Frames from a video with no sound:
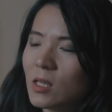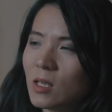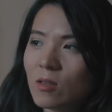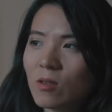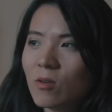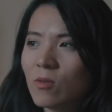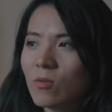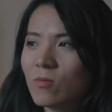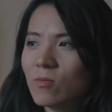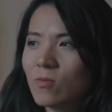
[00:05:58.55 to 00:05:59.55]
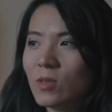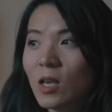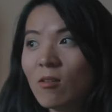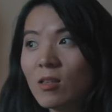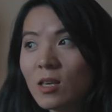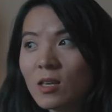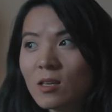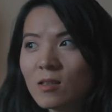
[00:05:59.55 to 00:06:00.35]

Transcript: There's no yelling,